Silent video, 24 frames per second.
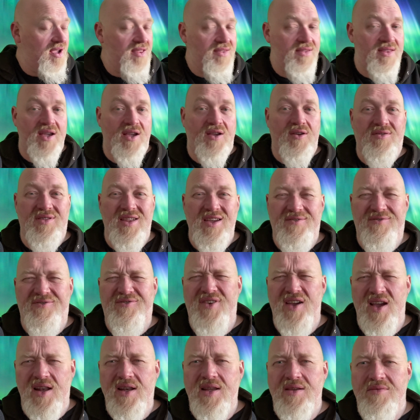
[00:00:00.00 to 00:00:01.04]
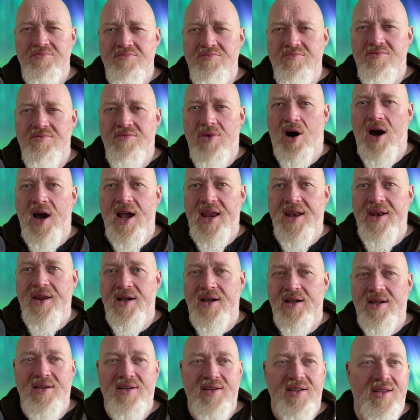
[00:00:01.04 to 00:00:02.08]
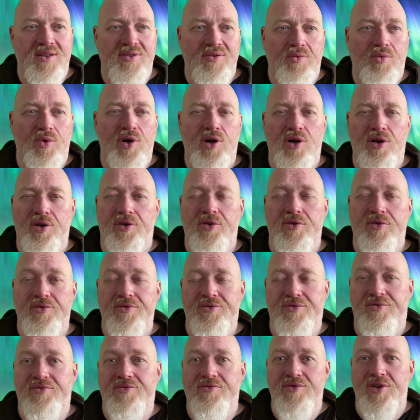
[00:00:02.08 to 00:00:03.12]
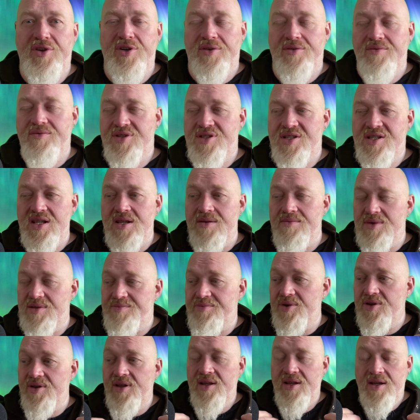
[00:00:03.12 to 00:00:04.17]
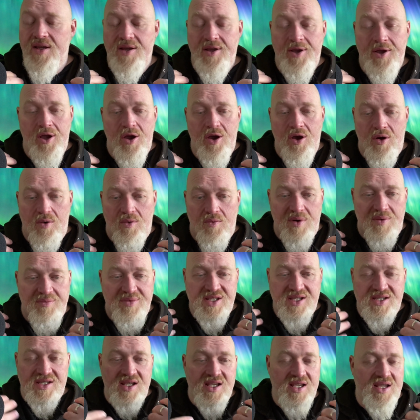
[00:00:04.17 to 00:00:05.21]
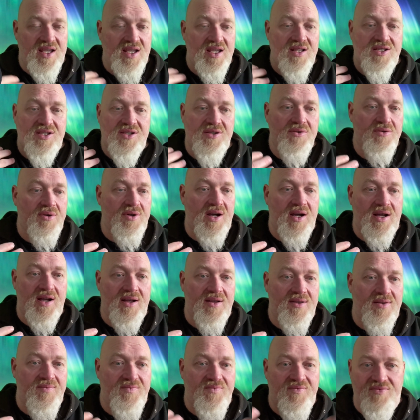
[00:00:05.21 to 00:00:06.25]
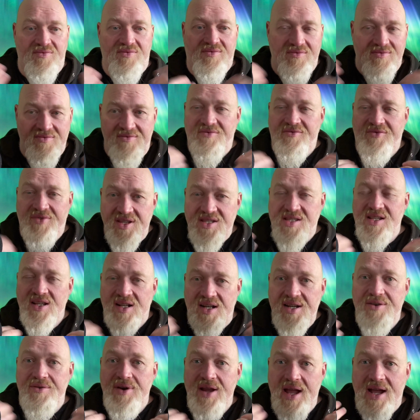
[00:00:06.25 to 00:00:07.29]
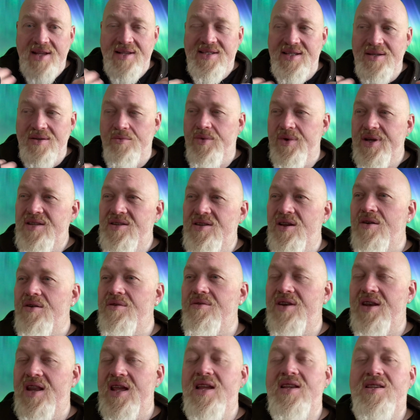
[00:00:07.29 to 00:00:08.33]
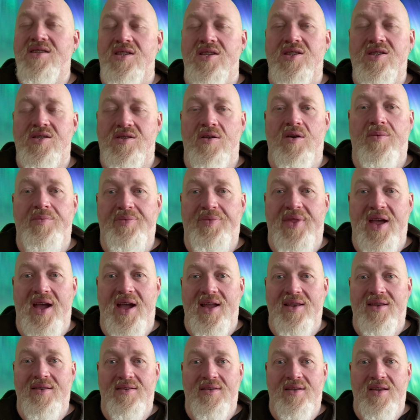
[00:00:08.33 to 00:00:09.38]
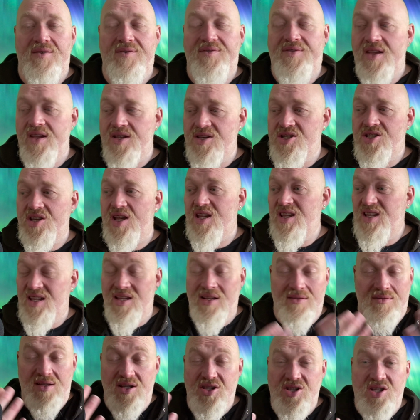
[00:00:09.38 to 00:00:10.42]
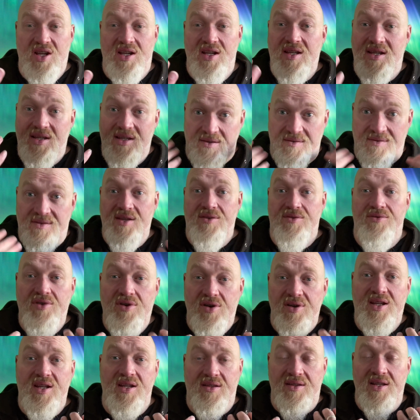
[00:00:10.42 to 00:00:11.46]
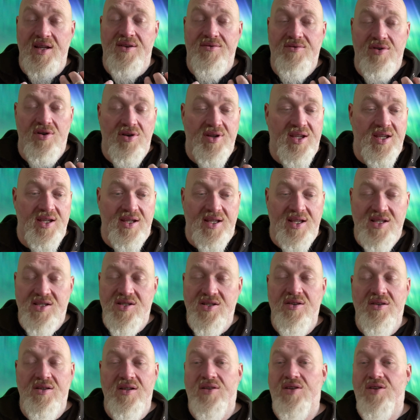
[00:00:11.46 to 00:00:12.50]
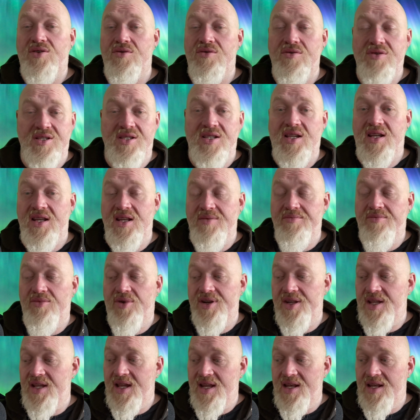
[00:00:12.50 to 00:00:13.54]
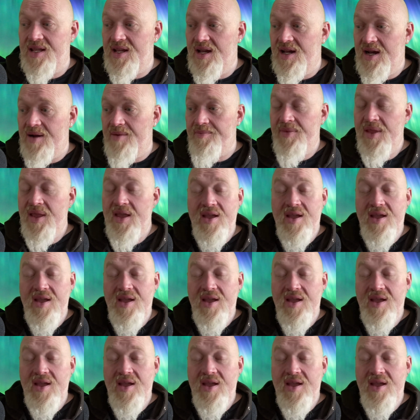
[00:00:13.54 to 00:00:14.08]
they're, they're fairly minor in the world of you know stims but when we see kids who are physically reacting we don't need to stop that if they're shaking they're shaking if they're rocking they're rocking it's not causing anybody any harm